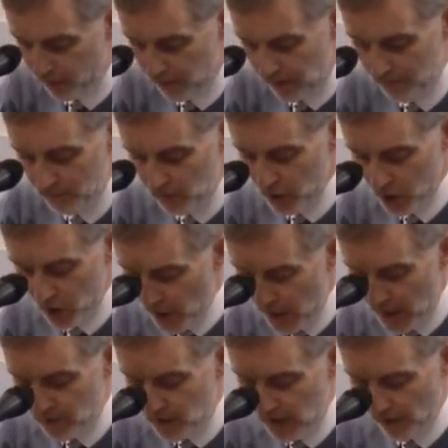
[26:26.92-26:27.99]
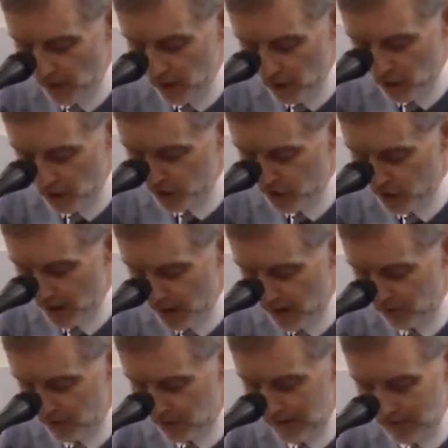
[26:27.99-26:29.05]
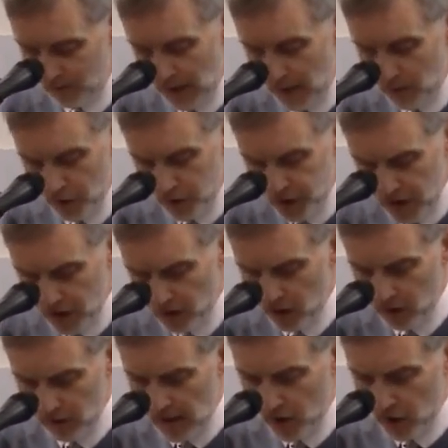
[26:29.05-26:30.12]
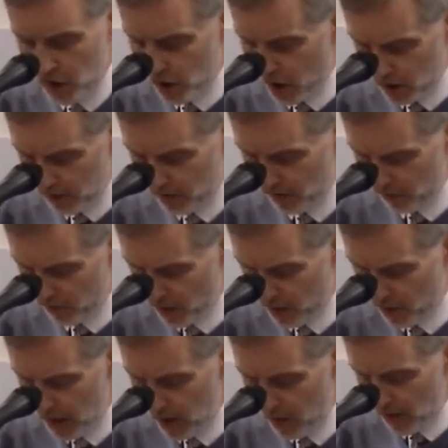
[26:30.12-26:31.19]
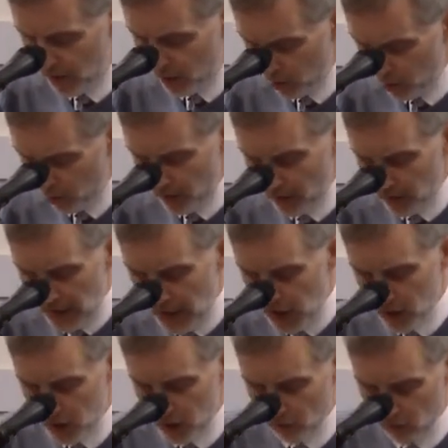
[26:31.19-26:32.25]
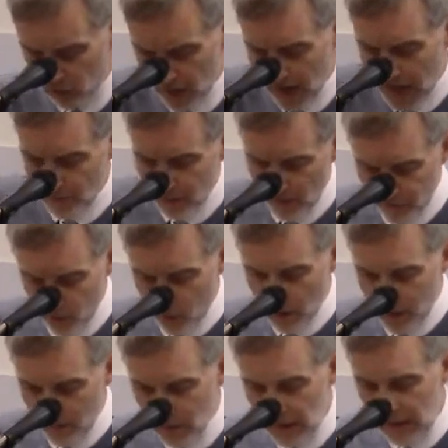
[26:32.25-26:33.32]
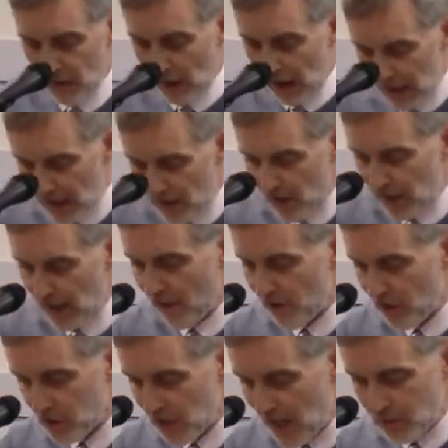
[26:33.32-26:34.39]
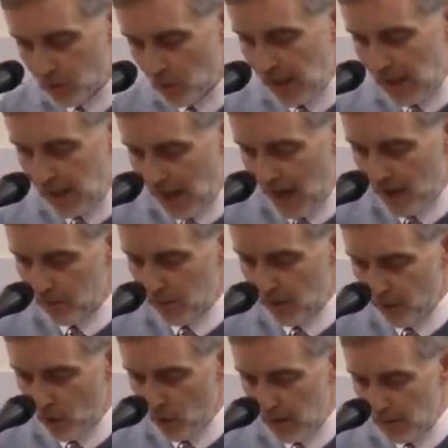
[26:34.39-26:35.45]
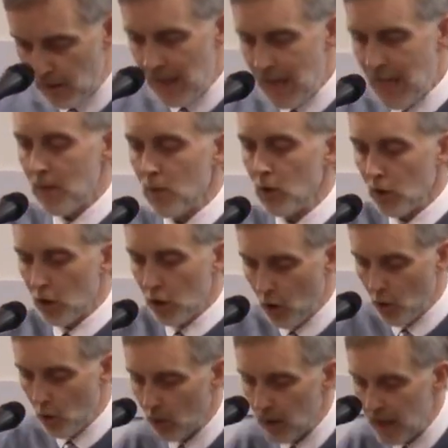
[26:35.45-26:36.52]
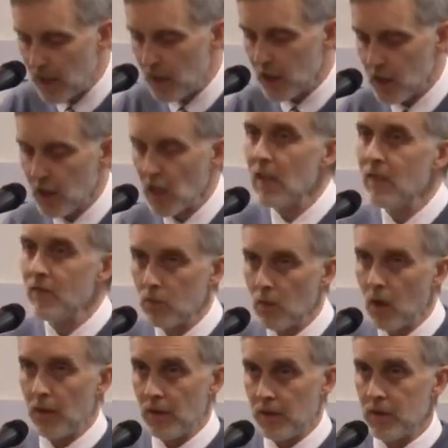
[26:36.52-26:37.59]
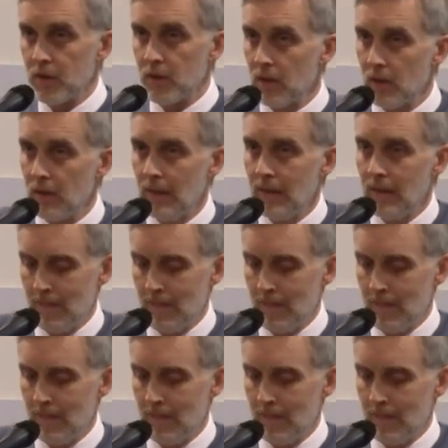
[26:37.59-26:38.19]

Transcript: both the saved and the non-saved. He will sit on the great judgment throne with all the nations arrayed before him. The living and the dead will be gathered before him. He will call his saved ones